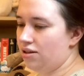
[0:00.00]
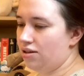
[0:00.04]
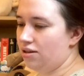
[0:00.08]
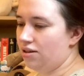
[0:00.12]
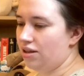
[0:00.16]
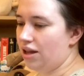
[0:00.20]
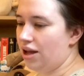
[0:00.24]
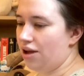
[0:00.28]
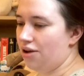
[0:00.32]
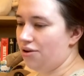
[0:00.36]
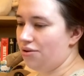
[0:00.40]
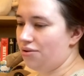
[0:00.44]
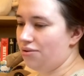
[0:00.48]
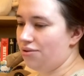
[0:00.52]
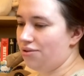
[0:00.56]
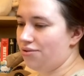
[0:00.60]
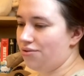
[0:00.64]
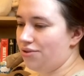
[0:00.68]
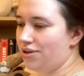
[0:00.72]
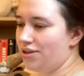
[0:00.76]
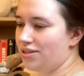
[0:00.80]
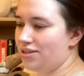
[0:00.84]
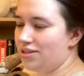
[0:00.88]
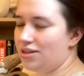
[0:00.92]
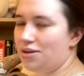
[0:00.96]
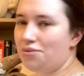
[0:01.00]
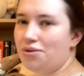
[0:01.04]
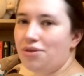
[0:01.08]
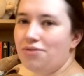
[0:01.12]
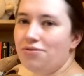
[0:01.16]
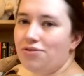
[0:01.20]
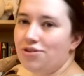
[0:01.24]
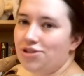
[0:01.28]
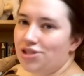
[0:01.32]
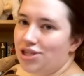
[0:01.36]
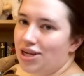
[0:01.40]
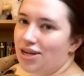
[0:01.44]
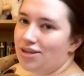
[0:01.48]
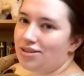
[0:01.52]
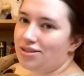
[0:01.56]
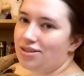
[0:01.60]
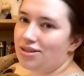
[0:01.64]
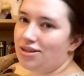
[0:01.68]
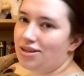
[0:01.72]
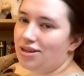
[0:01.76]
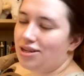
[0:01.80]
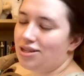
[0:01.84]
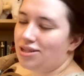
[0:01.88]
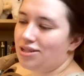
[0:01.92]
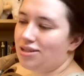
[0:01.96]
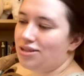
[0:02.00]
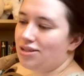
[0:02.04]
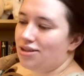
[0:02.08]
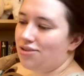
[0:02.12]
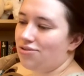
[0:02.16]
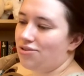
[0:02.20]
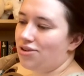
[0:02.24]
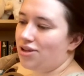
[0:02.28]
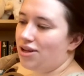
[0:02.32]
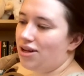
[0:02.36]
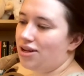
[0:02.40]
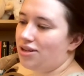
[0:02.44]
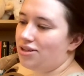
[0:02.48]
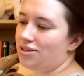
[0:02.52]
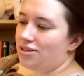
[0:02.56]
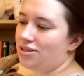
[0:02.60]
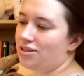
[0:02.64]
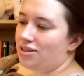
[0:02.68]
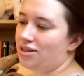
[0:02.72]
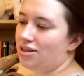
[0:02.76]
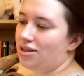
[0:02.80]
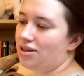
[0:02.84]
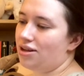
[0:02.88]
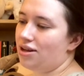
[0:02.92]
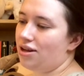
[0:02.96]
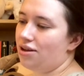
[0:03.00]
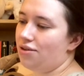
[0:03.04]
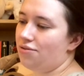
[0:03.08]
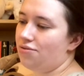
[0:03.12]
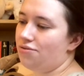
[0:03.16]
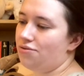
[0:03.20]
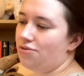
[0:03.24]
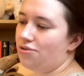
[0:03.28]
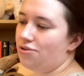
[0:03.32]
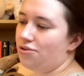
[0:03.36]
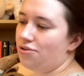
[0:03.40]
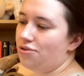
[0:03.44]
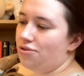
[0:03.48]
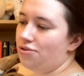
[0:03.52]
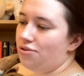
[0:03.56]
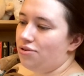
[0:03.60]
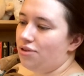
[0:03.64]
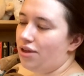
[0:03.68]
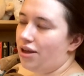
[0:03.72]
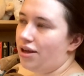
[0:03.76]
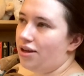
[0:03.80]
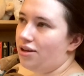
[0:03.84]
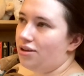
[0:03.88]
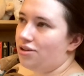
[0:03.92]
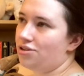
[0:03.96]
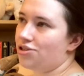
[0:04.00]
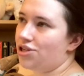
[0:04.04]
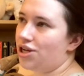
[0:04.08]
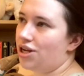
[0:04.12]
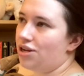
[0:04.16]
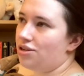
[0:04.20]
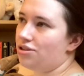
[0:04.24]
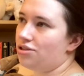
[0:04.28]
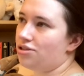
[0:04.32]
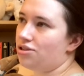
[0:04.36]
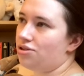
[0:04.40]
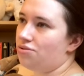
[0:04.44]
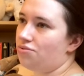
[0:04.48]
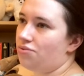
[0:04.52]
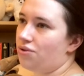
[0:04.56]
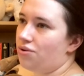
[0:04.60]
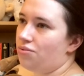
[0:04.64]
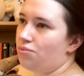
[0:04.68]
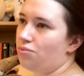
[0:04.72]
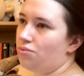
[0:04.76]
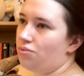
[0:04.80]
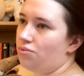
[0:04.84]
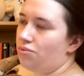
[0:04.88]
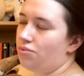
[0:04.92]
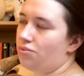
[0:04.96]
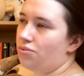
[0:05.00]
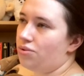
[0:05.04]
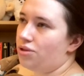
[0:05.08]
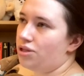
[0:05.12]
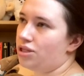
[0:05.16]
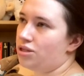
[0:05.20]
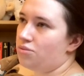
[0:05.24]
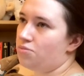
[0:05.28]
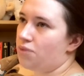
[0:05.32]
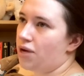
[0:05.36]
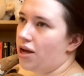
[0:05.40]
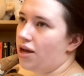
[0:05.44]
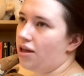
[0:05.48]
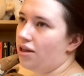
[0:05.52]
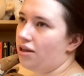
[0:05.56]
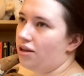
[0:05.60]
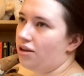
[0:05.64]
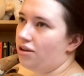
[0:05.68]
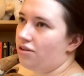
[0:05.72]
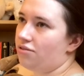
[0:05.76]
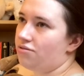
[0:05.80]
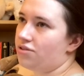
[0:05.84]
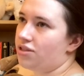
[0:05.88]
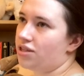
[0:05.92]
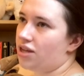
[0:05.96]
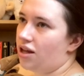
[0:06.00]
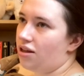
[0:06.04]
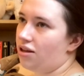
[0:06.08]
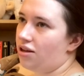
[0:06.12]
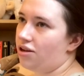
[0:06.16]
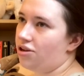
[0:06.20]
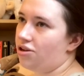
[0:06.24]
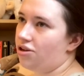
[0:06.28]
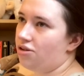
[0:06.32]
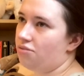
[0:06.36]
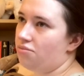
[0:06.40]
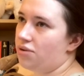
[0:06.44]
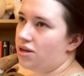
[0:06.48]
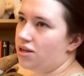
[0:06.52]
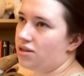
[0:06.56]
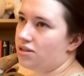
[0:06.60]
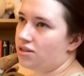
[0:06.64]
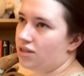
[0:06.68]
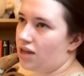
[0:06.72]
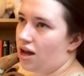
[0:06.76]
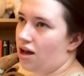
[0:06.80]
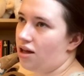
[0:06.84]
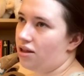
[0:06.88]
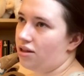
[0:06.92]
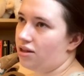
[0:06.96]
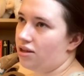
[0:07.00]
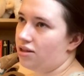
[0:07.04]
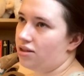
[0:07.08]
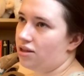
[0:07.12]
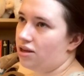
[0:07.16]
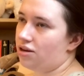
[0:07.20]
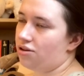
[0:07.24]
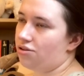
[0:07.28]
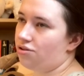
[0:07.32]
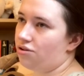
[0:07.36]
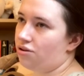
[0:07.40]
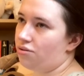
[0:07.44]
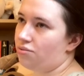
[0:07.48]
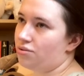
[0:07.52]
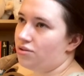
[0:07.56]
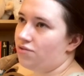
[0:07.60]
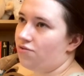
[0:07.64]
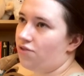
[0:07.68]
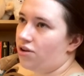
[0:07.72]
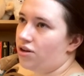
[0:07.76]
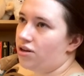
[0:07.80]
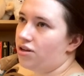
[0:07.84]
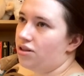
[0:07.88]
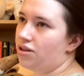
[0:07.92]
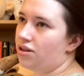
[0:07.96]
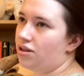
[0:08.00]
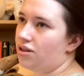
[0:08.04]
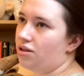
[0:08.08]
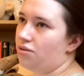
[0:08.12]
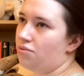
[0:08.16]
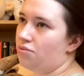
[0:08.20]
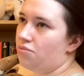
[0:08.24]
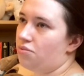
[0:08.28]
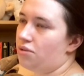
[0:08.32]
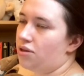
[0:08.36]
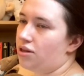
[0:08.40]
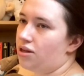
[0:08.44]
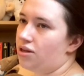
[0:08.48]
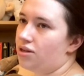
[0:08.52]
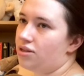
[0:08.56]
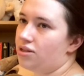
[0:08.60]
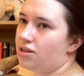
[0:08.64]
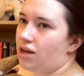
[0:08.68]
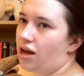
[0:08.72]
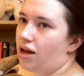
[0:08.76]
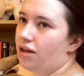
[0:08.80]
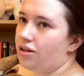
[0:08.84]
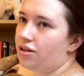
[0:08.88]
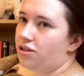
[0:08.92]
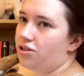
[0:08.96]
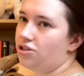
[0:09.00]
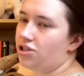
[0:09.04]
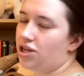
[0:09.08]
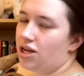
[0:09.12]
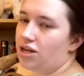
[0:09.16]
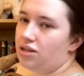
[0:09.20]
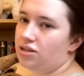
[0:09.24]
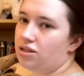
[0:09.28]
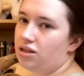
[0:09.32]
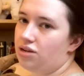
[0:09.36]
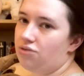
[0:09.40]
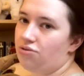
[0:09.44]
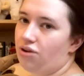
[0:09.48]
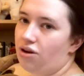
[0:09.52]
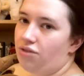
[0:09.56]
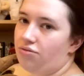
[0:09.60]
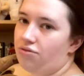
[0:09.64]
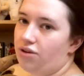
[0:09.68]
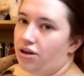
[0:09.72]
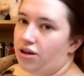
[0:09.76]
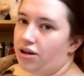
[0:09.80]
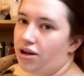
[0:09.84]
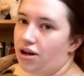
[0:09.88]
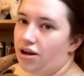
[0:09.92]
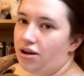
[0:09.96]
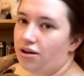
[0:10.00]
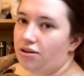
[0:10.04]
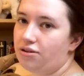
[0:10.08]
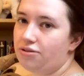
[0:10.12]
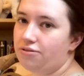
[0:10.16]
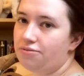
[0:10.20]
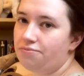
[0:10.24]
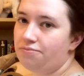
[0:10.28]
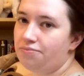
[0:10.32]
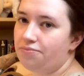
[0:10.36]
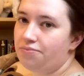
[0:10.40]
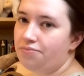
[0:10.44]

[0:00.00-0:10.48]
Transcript: Now, the reason I went for Jessie is because I realised that if you, like, change the spelling of Silla, you can make Sally, and then I thought it was funny that it would be like Sally, Jessie, Raphael.